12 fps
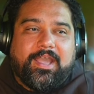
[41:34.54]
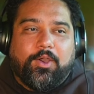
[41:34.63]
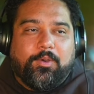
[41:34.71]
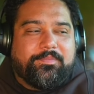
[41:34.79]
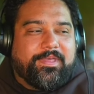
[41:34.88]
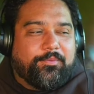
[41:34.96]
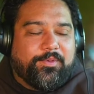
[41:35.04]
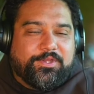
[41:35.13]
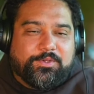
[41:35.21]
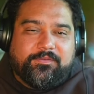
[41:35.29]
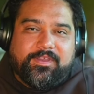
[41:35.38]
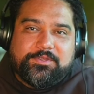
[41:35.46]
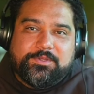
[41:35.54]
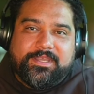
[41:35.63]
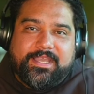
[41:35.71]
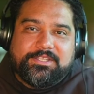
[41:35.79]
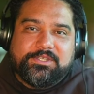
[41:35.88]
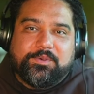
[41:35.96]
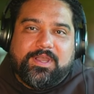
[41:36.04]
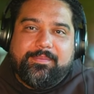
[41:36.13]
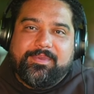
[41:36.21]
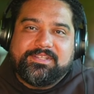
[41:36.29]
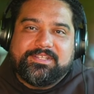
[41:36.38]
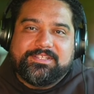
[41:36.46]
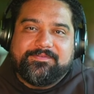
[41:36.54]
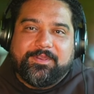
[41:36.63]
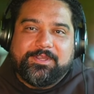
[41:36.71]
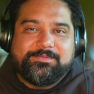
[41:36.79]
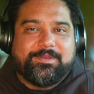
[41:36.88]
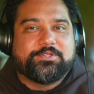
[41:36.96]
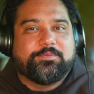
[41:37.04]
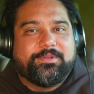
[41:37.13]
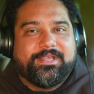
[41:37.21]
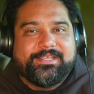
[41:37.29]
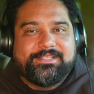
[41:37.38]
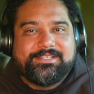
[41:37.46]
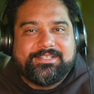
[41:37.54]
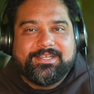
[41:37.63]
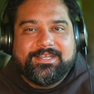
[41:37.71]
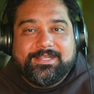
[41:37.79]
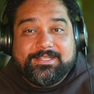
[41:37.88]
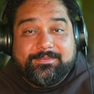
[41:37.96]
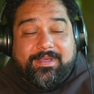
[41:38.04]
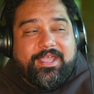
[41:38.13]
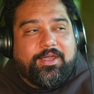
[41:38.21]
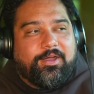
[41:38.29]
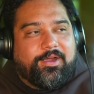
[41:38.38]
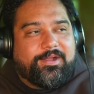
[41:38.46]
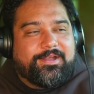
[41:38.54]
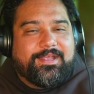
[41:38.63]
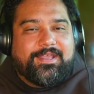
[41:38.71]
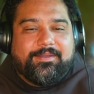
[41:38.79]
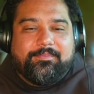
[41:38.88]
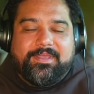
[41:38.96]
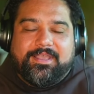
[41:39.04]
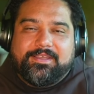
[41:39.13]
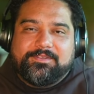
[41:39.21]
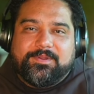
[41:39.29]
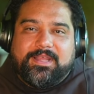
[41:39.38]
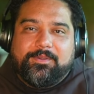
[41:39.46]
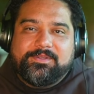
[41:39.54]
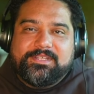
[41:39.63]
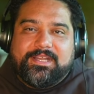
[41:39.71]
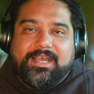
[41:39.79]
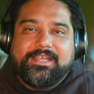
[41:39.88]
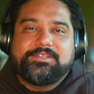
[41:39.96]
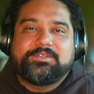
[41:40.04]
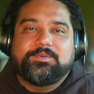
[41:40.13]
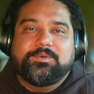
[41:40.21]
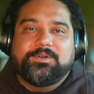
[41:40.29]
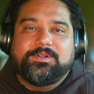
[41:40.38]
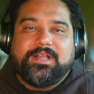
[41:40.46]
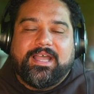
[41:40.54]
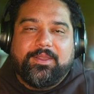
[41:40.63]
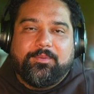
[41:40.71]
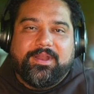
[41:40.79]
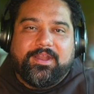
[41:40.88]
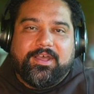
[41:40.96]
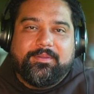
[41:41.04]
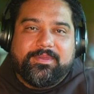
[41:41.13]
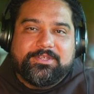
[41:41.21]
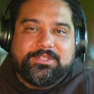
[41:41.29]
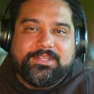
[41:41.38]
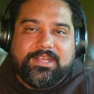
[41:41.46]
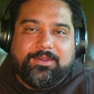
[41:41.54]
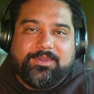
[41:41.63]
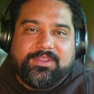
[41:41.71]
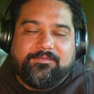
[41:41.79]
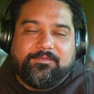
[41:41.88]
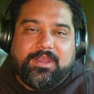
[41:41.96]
I hope that we do eventually get to Guaymas. It's a very special place to my heart, because when I was in high school, I went on mission there with the